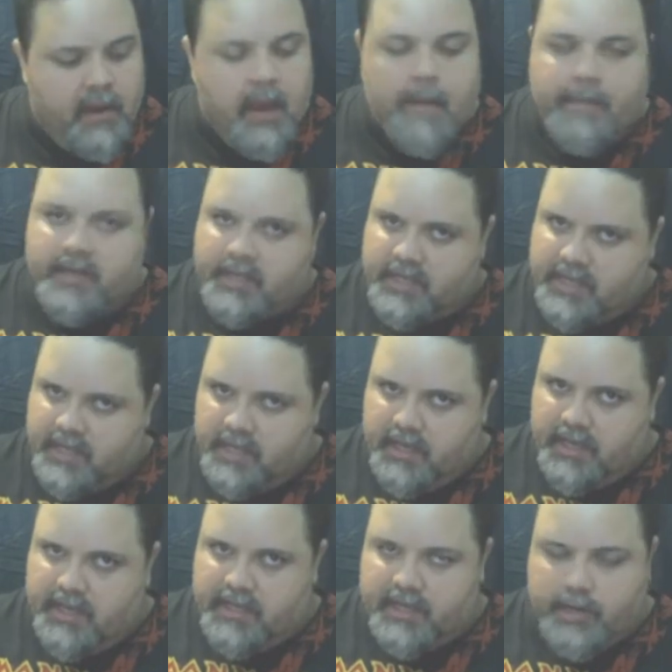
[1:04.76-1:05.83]
but still
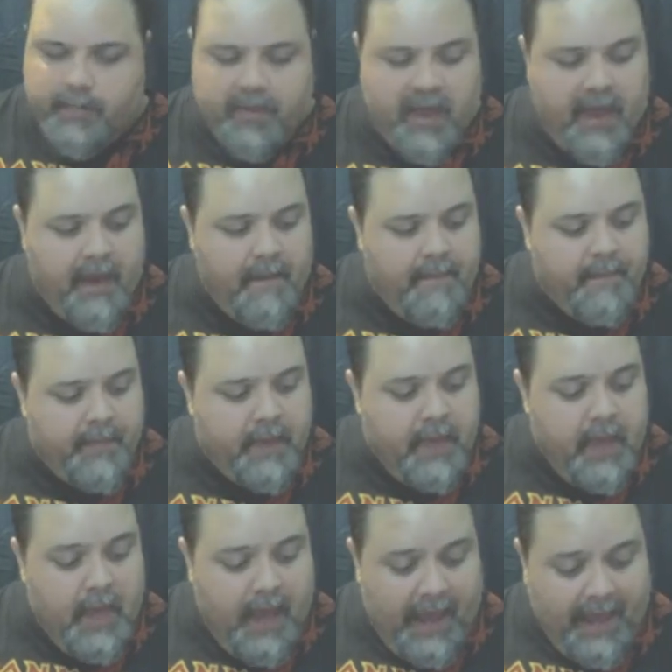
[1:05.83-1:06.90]
easy to play.
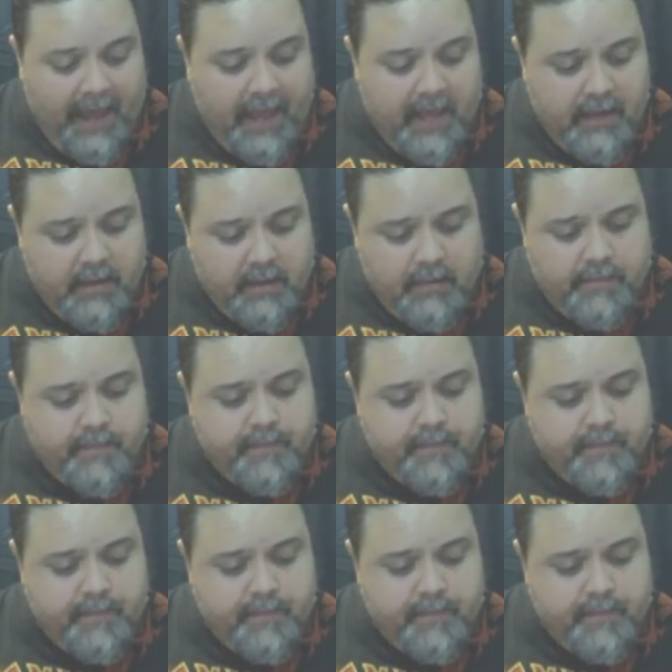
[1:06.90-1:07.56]
And